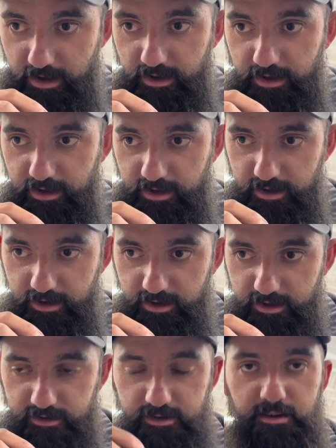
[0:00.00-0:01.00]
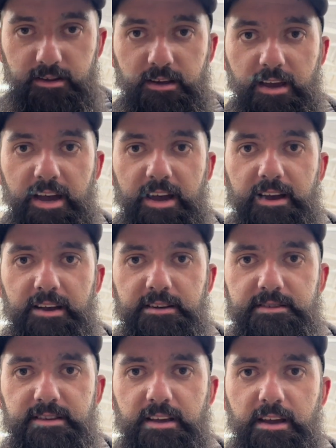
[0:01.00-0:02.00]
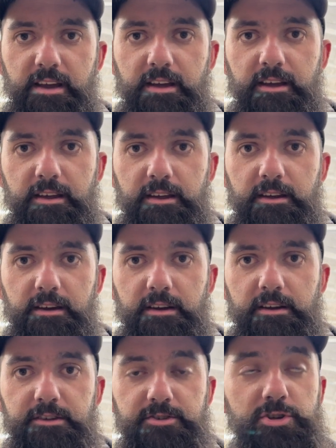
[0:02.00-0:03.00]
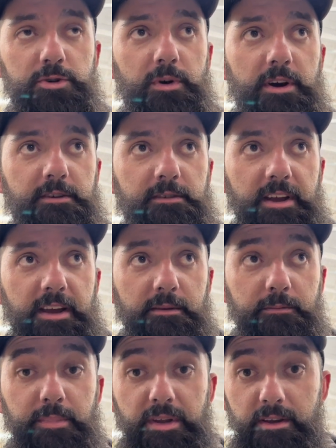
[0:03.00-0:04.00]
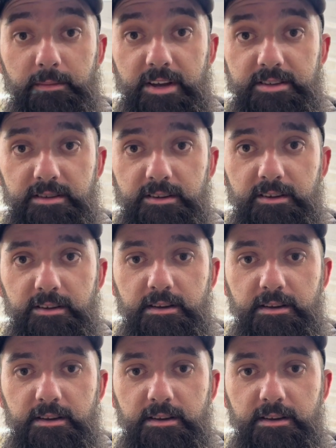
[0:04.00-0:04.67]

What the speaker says: It has a 200 amp BMS in it,